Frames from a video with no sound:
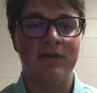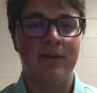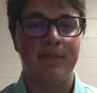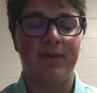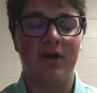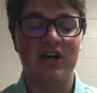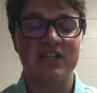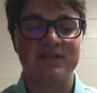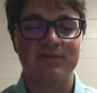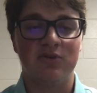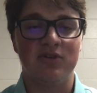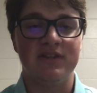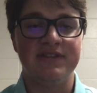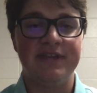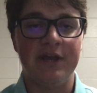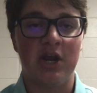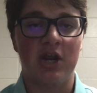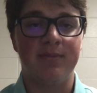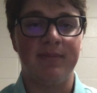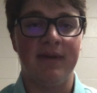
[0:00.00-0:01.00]
Possible that
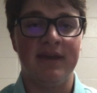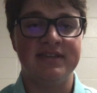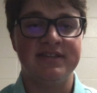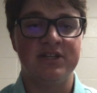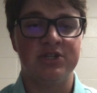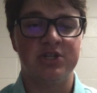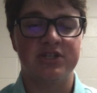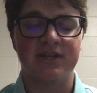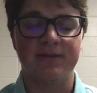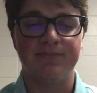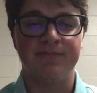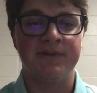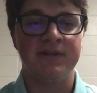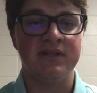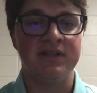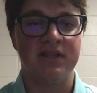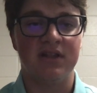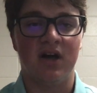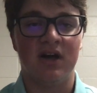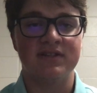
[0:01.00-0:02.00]
Derek Mason has just
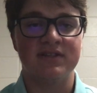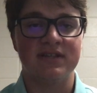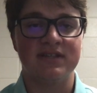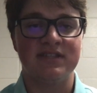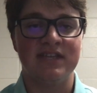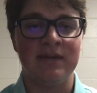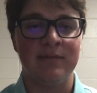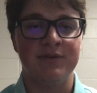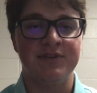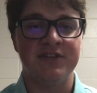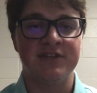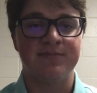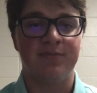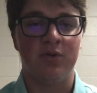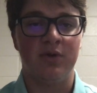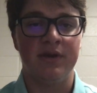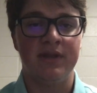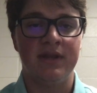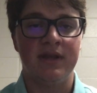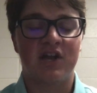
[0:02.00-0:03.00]
completely lost his team at this
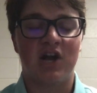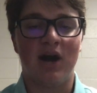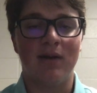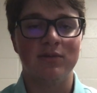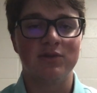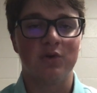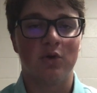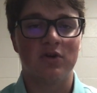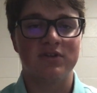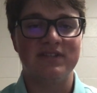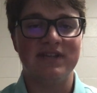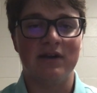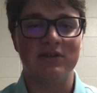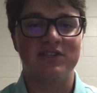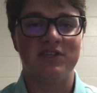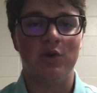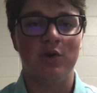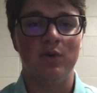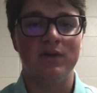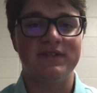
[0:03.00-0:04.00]
point. Commodore's now
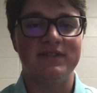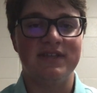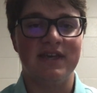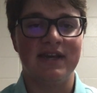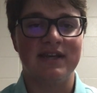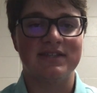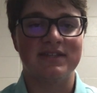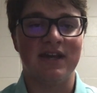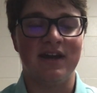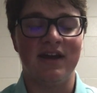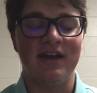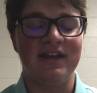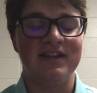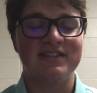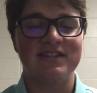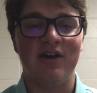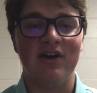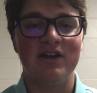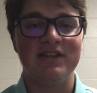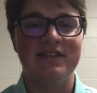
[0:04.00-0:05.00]
2-6, and
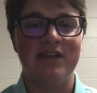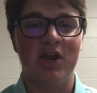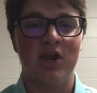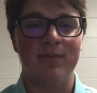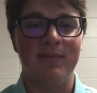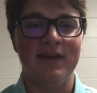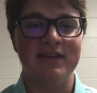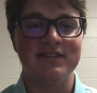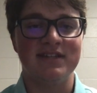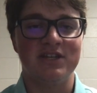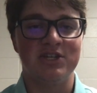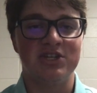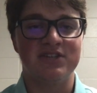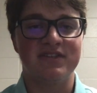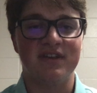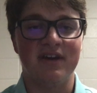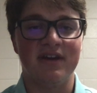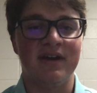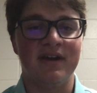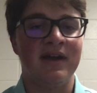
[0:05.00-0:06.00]
it's not like Derek Mason is
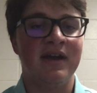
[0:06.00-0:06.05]
just a